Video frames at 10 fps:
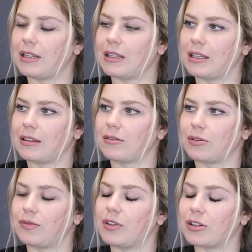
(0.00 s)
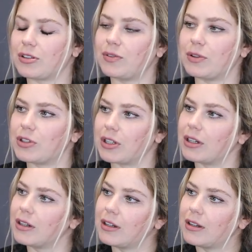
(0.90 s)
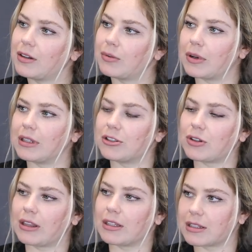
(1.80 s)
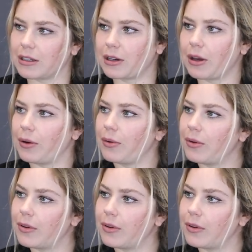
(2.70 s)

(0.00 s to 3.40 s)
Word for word: the sort of nearest future, where the trend is going to go?